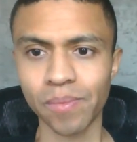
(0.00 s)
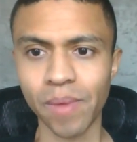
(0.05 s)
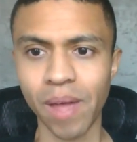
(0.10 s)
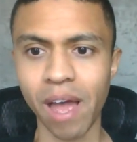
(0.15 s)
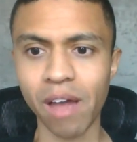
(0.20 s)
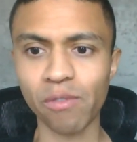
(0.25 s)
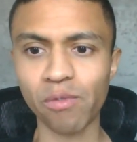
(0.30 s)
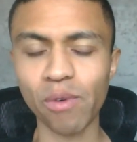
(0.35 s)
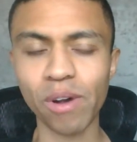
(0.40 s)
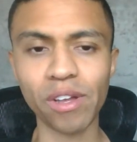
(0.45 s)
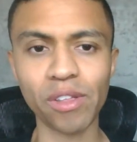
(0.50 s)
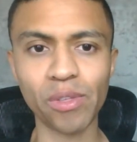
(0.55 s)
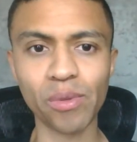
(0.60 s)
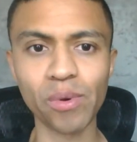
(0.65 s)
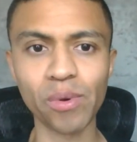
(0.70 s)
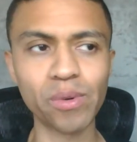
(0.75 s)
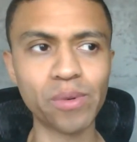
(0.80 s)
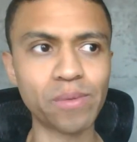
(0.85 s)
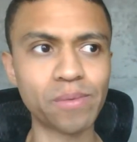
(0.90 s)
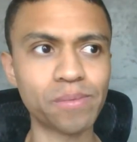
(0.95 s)
Halfway
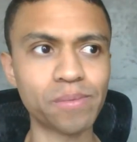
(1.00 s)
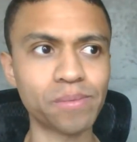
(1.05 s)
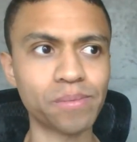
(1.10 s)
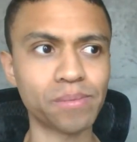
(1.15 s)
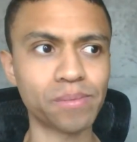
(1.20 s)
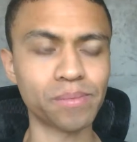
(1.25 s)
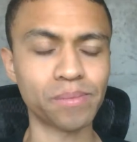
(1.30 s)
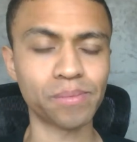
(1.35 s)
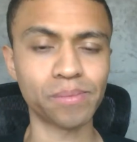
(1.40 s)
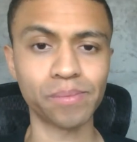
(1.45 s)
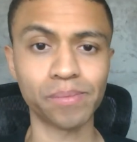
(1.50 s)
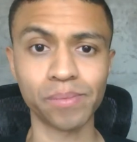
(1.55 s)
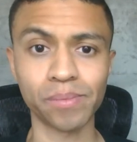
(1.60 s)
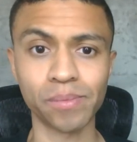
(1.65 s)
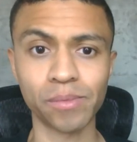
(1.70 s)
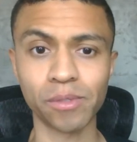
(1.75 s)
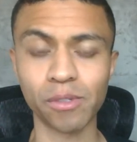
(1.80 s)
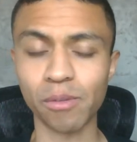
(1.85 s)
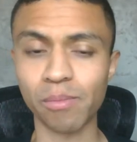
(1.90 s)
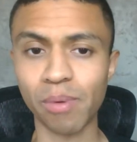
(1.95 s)
through,
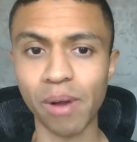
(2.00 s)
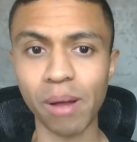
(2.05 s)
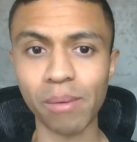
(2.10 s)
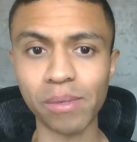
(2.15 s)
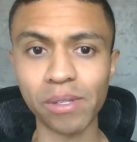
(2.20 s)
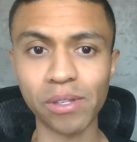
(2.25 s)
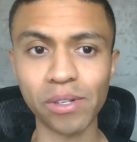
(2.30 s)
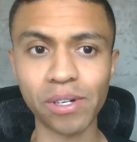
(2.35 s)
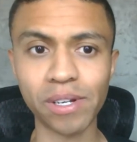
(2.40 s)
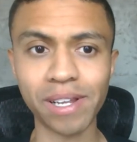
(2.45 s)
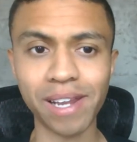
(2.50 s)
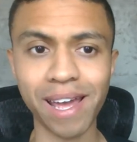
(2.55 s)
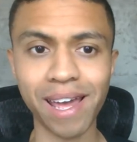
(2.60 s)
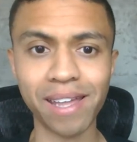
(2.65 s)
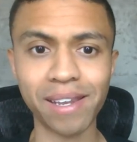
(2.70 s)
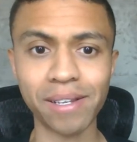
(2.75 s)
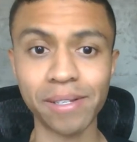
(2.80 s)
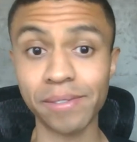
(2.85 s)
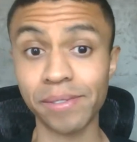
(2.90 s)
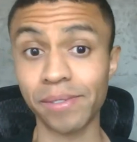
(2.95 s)
they're probably looking
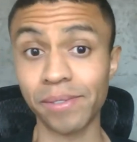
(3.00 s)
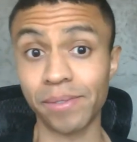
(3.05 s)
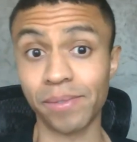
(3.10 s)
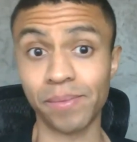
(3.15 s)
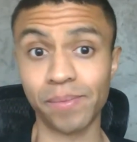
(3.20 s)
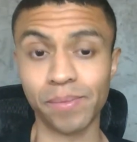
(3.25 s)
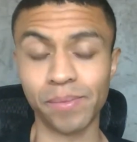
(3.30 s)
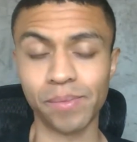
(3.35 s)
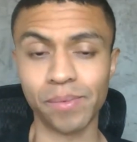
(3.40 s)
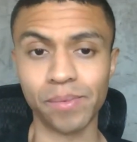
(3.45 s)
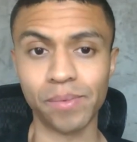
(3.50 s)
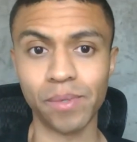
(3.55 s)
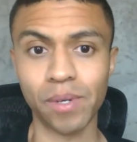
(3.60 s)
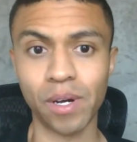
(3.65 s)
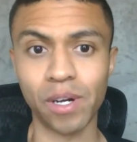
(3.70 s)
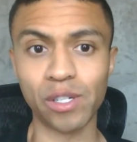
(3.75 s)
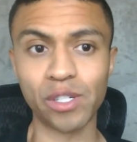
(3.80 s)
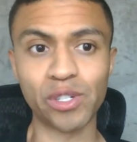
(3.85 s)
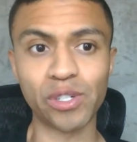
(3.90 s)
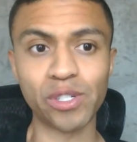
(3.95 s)
at
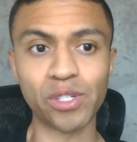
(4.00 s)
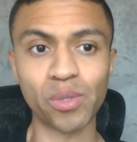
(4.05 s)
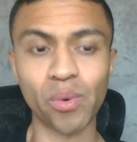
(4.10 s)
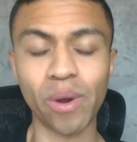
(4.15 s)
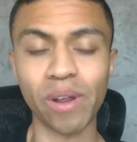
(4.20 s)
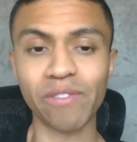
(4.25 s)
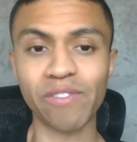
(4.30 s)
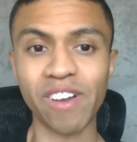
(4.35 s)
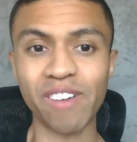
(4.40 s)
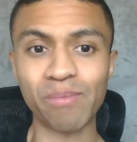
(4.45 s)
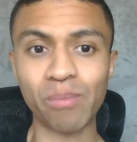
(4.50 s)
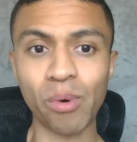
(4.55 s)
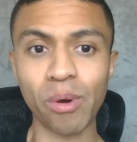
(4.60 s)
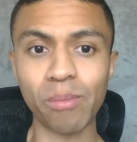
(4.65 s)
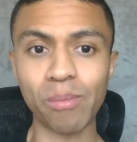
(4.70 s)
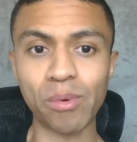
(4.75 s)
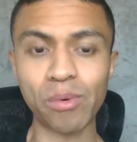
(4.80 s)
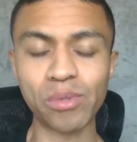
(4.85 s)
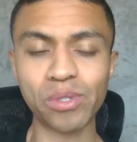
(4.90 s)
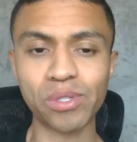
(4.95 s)
125
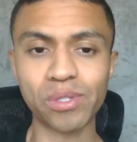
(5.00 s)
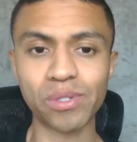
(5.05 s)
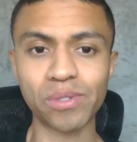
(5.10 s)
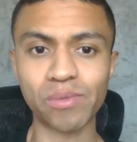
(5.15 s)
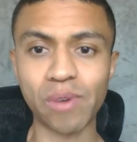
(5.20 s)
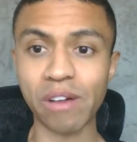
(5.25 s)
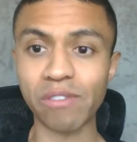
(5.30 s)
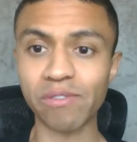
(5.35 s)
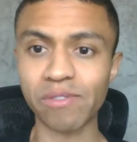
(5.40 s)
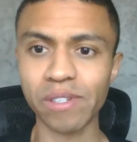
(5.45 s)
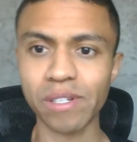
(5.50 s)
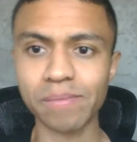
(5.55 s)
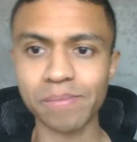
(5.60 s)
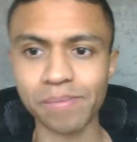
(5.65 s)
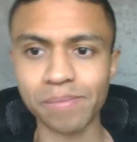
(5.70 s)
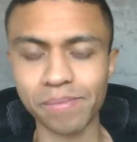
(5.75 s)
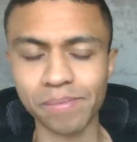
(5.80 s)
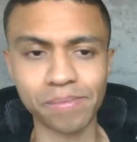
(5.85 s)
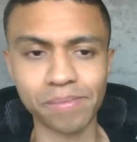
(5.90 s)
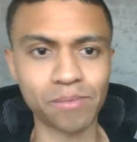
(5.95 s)
point boosts, roughly,
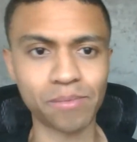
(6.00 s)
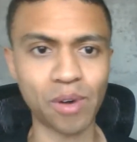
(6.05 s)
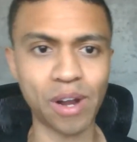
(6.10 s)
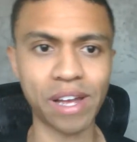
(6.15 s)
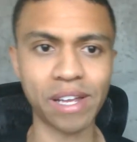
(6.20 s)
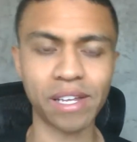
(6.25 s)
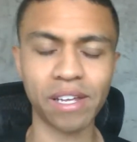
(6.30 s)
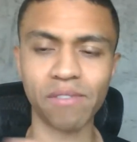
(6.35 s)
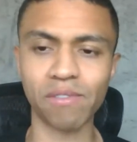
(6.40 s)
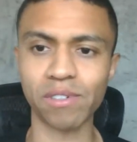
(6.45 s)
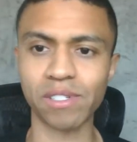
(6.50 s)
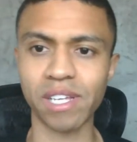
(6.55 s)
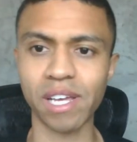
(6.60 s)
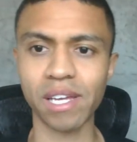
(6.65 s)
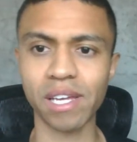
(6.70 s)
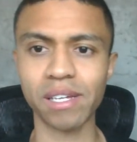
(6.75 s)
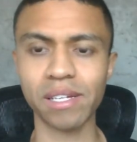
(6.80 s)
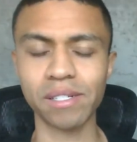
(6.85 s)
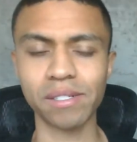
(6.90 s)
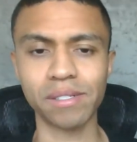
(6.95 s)
right? Give or
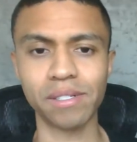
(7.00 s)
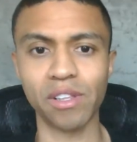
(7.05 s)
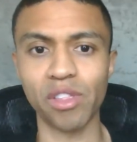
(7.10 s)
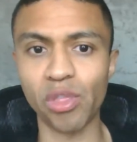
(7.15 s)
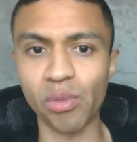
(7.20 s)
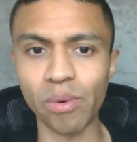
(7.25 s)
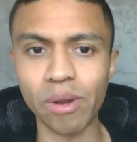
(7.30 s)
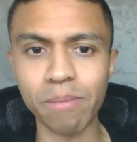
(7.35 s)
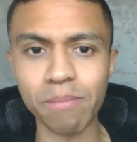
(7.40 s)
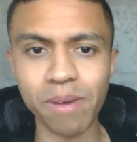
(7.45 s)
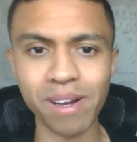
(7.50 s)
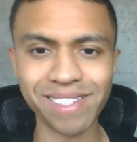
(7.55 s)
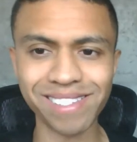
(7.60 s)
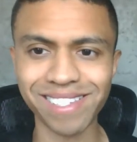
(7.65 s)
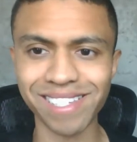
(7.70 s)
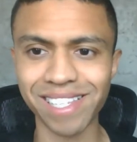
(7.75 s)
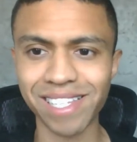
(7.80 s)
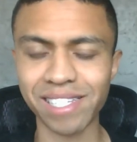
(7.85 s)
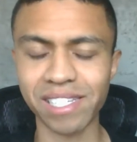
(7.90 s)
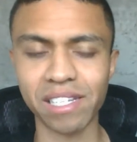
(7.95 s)
take. In three
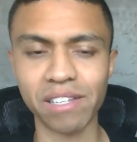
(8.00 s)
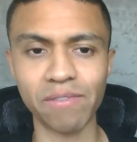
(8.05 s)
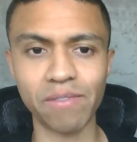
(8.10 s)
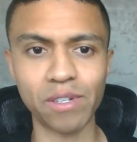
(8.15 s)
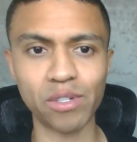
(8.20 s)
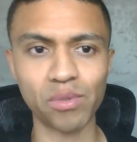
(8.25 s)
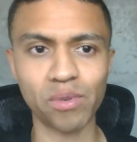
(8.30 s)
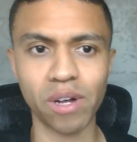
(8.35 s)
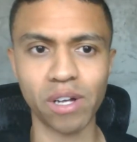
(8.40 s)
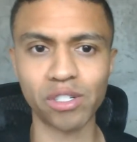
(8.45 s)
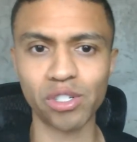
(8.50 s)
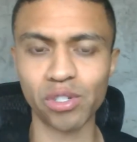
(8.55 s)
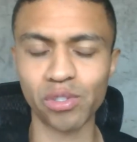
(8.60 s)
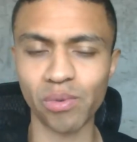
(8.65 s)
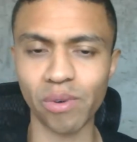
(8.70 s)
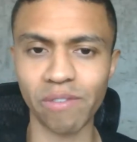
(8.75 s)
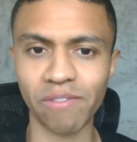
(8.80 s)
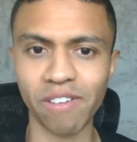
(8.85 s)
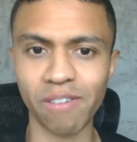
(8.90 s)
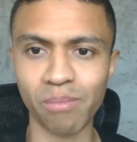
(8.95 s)
months, this individual,
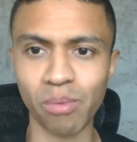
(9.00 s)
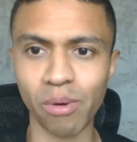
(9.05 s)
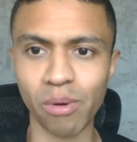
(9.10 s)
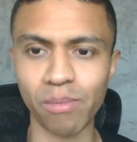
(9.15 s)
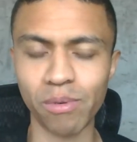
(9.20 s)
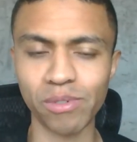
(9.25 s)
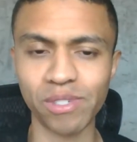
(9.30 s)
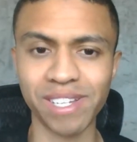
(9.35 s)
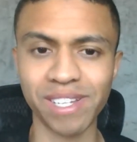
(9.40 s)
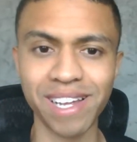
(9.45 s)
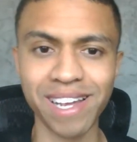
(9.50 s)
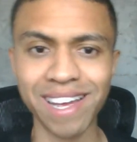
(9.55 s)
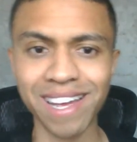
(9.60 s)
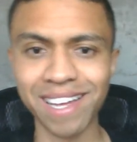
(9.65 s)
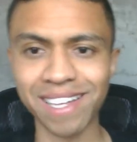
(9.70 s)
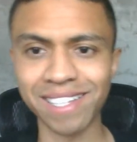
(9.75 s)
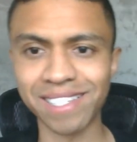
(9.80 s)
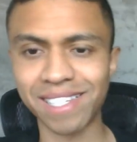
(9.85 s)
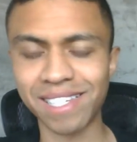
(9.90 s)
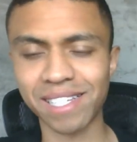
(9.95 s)
125 point boost.
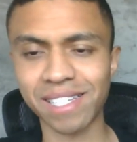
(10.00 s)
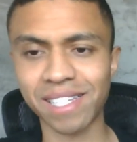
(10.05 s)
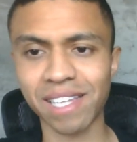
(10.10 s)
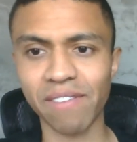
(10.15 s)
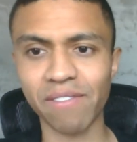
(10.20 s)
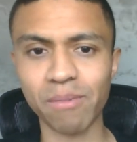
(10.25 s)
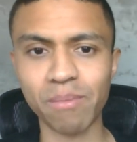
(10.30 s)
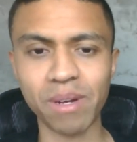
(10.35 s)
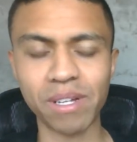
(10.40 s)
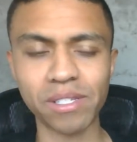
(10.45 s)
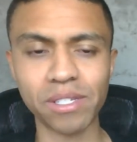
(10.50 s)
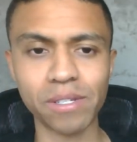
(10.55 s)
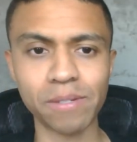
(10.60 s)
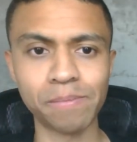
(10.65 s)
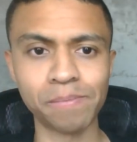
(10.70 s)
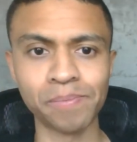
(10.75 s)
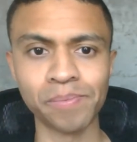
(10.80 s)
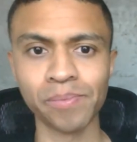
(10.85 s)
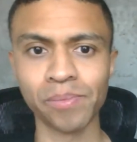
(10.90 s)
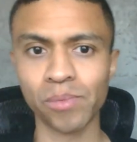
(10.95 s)
In six, seven months,
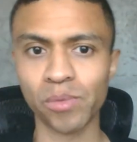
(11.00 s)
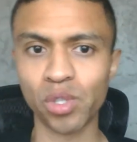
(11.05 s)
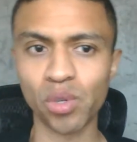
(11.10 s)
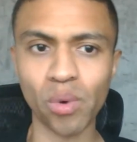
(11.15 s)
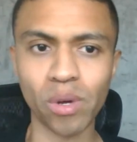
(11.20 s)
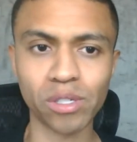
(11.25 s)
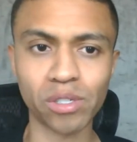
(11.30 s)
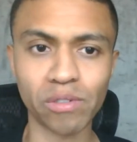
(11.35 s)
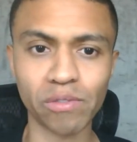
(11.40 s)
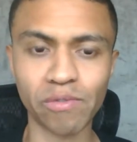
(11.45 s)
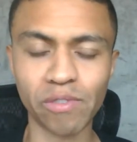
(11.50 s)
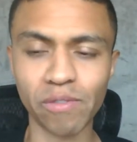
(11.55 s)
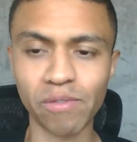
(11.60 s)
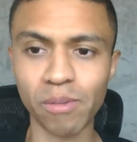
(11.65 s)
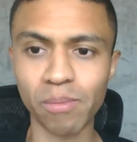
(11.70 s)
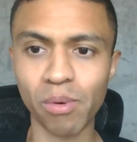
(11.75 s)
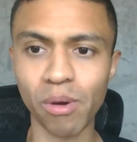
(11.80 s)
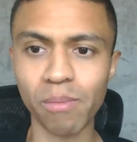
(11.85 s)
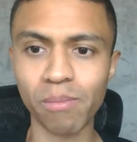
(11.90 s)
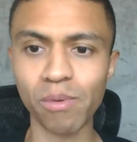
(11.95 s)

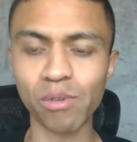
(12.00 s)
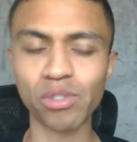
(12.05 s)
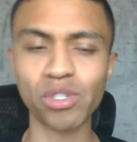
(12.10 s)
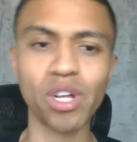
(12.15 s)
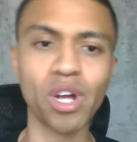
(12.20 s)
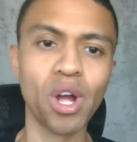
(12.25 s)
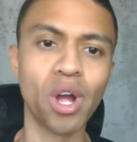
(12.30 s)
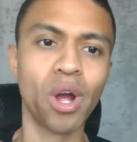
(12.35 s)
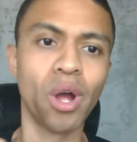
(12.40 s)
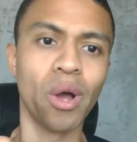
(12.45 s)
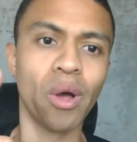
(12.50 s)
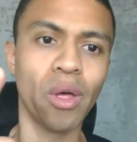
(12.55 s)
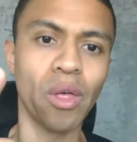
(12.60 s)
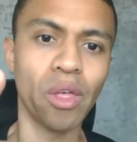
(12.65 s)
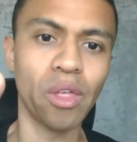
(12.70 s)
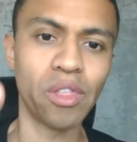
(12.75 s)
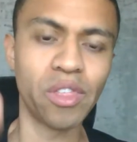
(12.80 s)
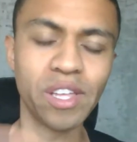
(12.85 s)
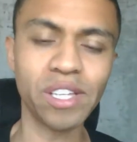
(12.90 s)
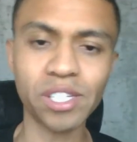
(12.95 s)
250 point boost.
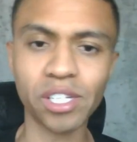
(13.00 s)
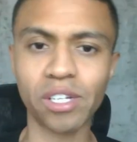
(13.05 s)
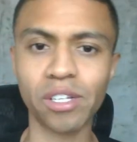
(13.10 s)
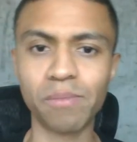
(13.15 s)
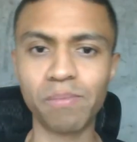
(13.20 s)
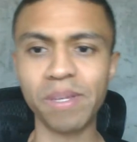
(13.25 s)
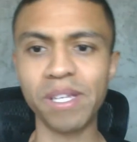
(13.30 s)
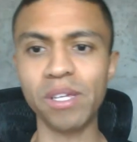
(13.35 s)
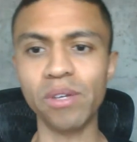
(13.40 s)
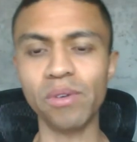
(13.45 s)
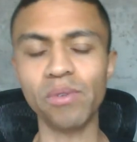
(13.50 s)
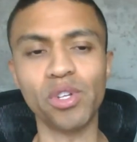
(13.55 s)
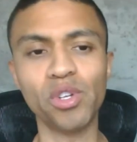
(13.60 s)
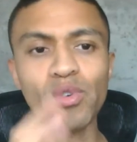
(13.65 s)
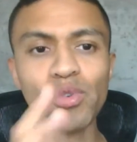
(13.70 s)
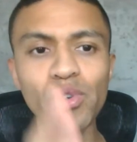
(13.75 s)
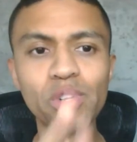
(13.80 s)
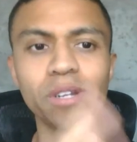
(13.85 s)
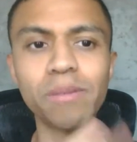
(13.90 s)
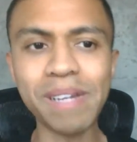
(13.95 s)
This could be you.
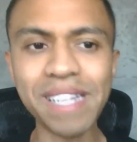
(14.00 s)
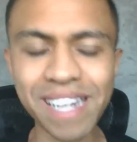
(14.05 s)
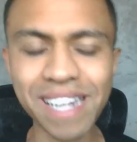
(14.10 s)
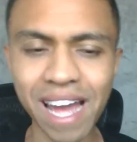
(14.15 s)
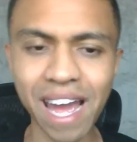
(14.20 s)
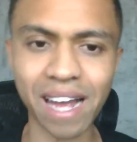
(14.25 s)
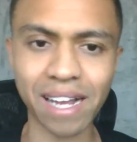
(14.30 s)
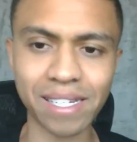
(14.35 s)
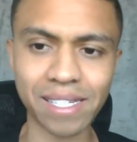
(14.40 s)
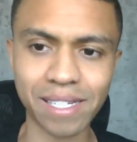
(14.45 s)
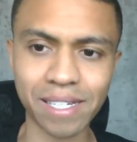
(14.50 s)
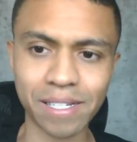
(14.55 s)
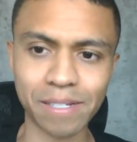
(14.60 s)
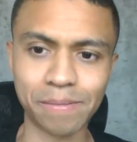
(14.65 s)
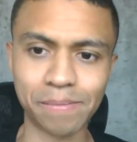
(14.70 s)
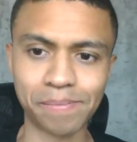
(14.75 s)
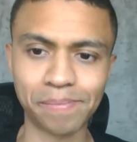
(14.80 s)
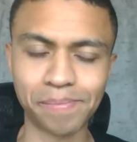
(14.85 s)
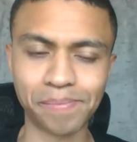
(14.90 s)
You could be next.